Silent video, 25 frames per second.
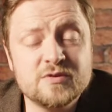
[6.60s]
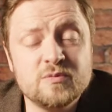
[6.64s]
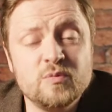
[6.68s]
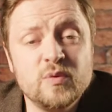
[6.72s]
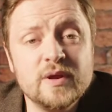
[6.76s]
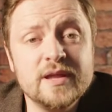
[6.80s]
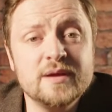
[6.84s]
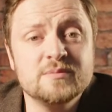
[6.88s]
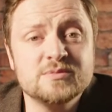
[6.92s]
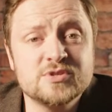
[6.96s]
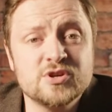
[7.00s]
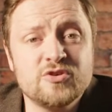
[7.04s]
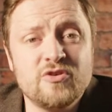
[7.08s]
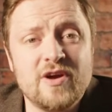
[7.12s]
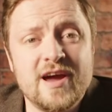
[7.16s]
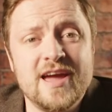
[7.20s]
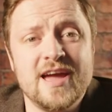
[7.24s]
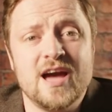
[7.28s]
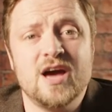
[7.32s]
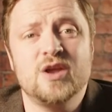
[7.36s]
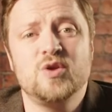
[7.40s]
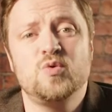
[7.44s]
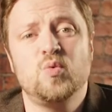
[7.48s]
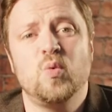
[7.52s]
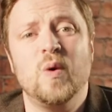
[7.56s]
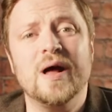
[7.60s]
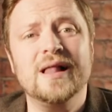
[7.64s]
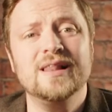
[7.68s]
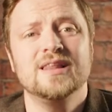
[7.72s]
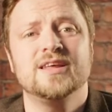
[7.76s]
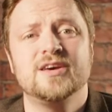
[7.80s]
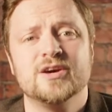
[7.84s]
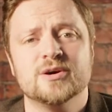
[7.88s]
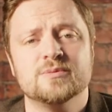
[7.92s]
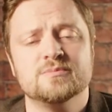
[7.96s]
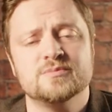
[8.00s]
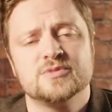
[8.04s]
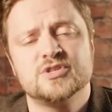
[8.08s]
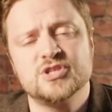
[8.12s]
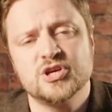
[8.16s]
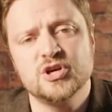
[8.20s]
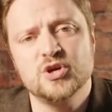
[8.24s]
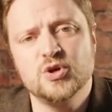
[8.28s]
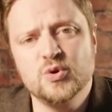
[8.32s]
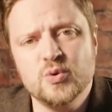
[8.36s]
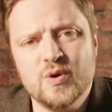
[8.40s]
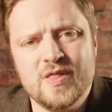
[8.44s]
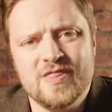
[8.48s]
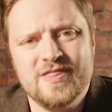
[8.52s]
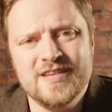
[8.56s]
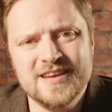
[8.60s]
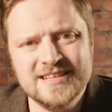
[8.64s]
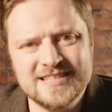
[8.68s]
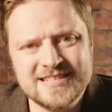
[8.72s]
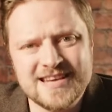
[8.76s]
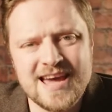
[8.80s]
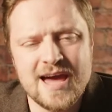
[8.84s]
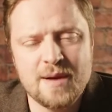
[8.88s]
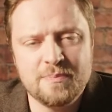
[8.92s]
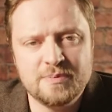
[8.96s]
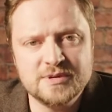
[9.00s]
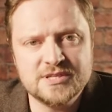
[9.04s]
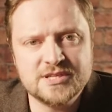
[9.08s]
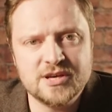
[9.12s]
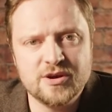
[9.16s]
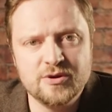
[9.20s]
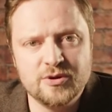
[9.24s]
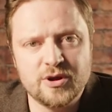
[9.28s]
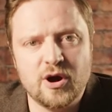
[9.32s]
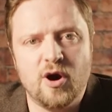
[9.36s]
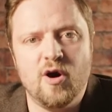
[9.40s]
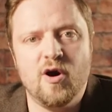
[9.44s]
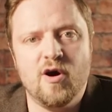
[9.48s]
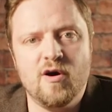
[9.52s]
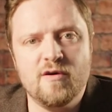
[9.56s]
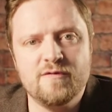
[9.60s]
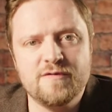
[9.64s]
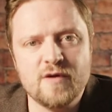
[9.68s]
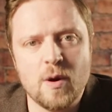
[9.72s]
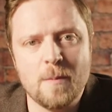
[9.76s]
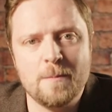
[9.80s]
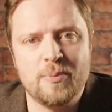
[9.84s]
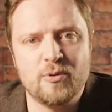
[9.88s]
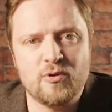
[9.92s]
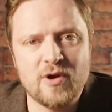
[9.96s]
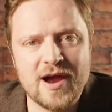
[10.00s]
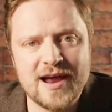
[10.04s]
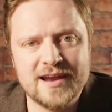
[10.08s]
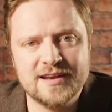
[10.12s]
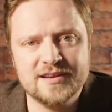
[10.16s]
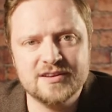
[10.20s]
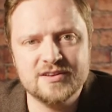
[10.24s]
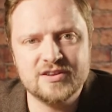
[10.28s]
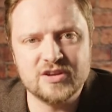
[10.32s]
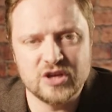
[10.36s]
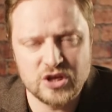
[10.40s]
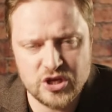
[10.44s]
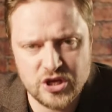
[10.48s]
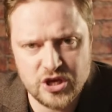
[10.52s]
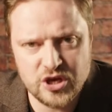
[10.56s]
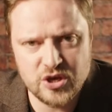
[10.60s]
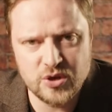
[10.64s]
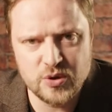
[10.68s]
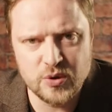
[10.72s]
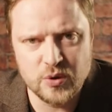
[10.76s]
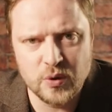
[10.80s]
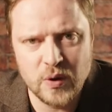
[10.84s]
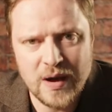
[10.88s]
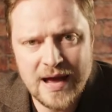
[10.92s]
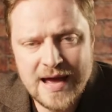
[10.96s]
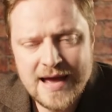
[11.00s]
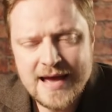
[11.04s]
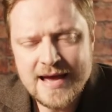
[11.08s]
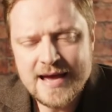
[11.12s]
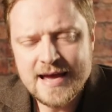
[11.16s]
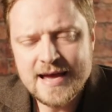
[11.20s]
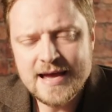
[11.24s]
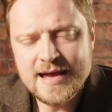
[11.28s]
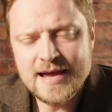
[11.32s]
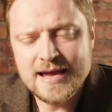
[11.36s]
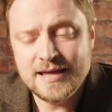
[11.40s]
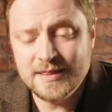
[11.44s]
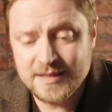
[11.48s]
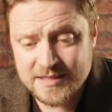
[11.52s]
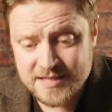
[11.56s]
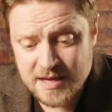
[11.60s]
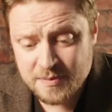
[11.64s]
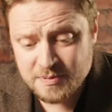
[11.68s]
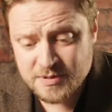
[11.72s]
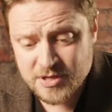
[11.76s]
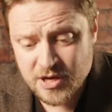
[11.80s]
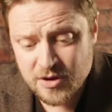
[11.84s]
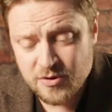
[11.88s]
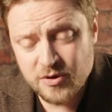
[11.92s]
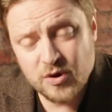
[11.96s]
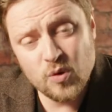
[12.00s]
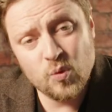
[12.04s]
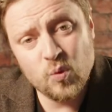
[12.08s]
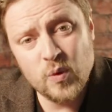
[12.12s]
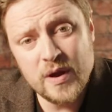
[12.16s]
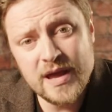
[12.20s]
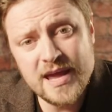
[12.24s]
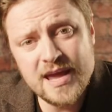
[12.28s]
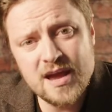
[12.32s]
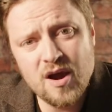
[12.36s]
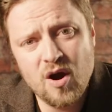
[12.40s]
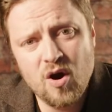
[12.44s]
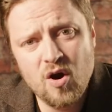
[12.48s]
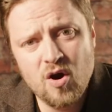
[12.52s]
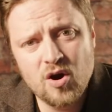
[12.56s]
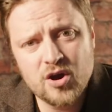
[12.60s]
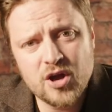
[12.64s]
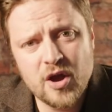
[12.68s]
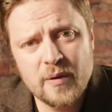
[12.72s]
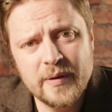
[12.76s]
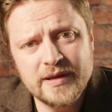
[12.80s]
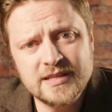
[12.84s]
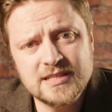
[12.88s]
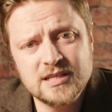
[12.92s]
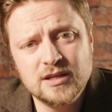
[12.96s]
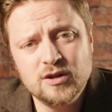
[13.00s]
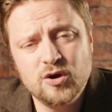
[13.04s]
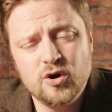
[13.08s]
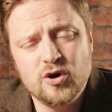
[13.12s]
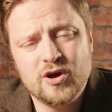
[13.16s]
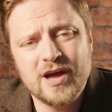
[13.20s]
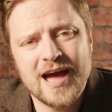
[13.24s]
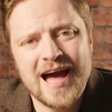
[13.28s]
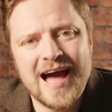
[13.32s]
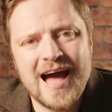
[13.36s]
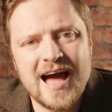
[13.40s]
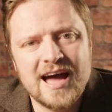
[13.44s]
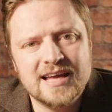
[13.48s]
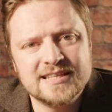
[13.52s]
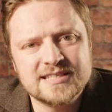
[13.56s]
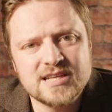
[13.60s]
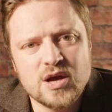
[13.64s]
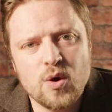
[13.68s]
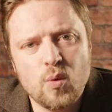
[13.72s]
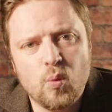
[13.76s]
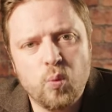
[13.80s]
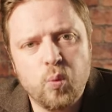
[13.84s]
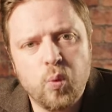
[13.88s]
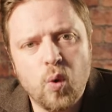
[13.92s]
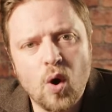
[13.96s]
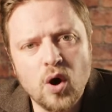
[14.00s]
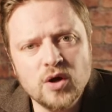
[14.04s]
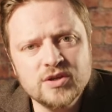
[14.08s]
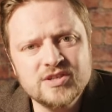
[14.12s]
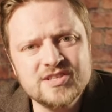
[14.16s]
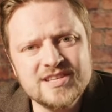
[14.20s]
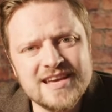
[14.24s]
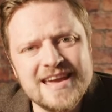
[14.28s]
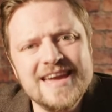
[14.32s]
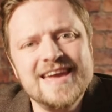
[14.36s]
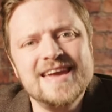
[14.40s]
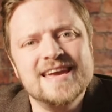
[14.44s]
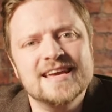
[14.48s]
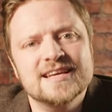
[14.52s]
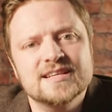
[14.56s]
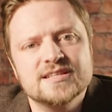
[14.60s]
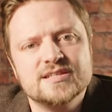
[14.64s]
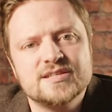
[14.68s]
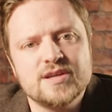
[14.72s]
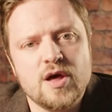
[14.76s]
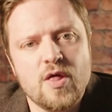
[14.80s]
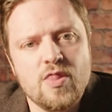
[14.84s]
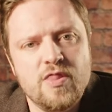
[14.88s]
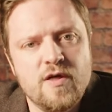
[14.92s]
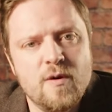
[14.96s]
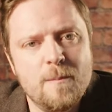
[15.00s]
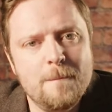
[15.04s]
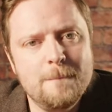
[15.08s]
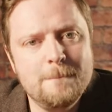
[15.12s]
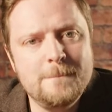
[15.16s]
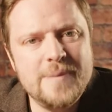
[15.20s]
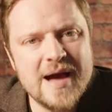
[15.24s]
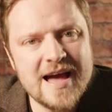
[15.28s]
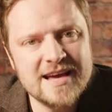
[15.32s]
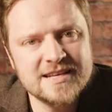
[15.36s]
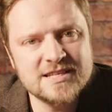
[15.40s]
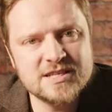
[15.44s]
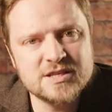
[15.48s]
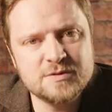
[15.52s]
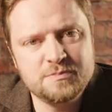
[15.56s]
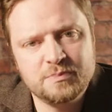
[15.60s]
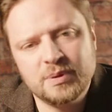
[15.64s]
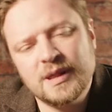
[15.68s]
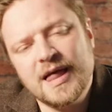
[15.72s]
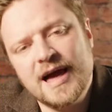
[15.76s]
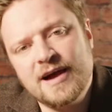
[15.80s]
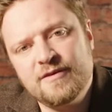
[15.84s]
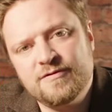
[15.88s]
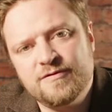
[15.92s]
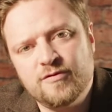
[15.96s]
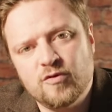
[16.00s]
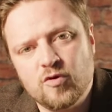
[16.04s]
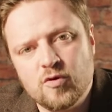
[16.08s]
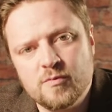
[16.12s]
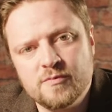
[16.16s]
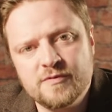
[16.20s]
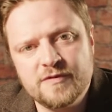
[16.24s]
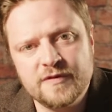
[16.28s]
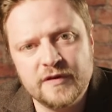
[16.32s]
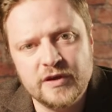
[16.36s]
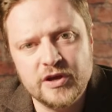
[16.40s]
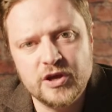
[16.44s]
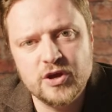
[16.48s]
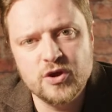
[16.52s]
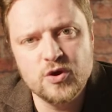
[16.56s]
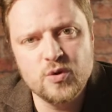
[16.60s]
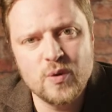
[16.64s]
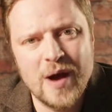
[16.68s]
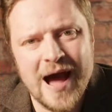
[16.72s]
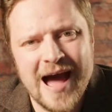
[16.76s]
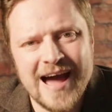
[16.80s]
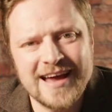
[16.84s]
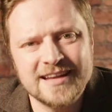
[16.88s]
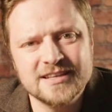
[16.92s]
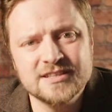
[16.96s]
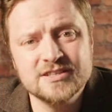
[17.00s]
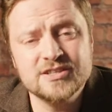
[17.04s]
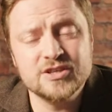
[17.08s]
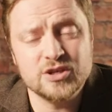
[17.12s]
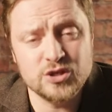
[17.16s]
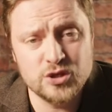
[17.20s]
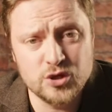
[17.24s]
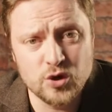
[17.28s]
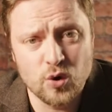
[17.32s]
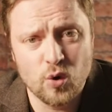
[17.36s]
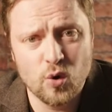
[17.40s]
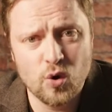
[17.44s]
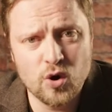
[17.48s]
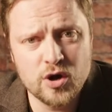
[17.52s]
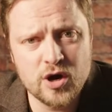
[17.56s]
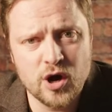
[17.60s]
from Williams & Gray, and welcome to this episode of Brand You. In this episode, we are going to look at what is the best platform for you and your